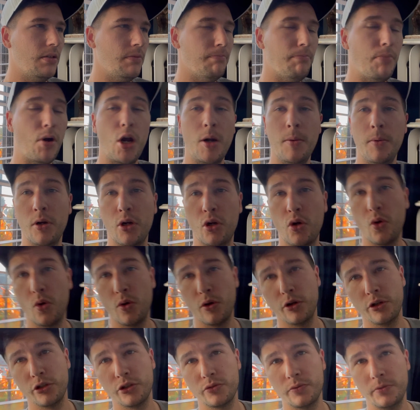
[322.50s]
barber
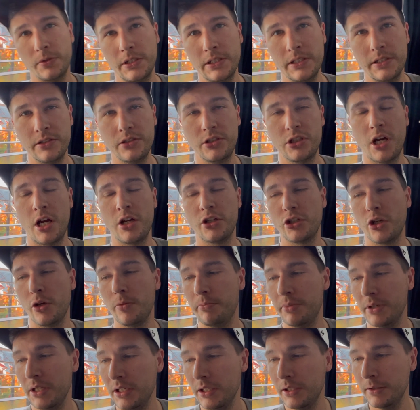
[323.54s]
course with Josh
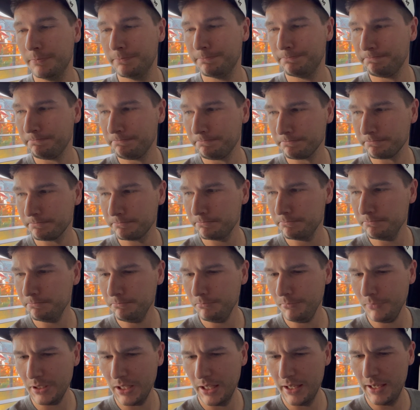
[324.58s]
O.P.
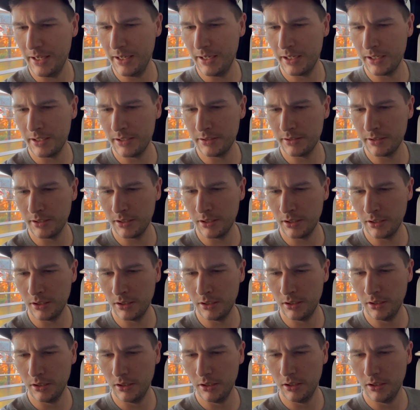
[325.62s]
and
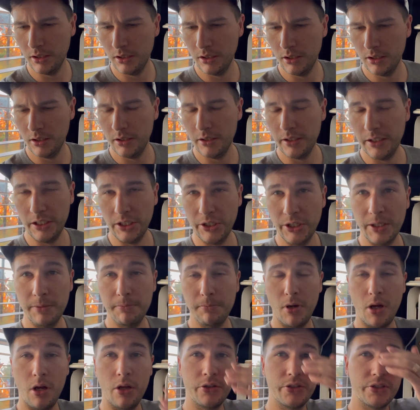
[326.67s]
here in
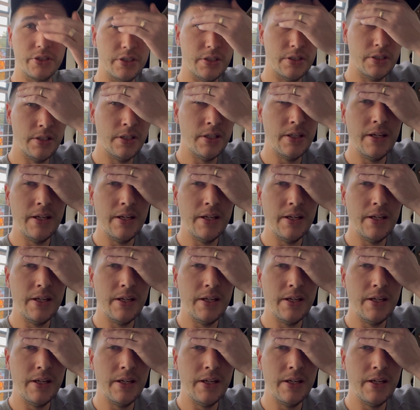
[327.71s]
Boston.